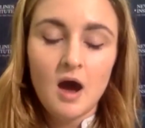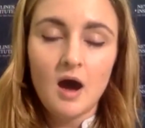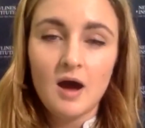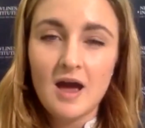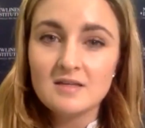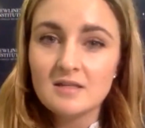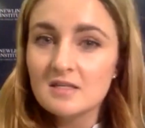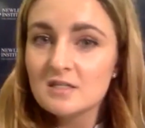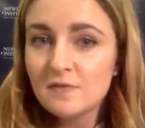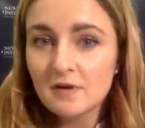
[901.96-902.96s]
And
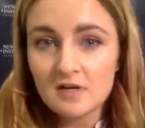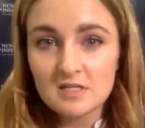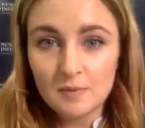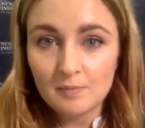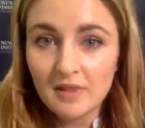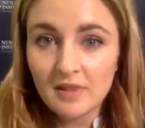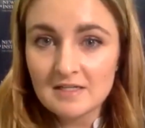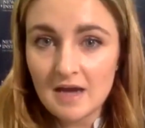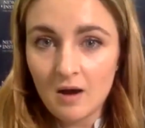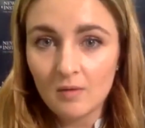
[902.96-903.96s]
this fear has been
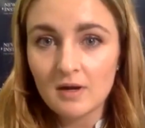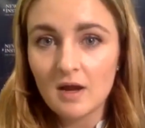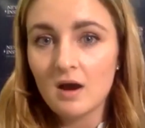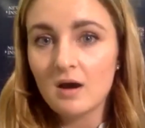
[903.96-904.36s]
played out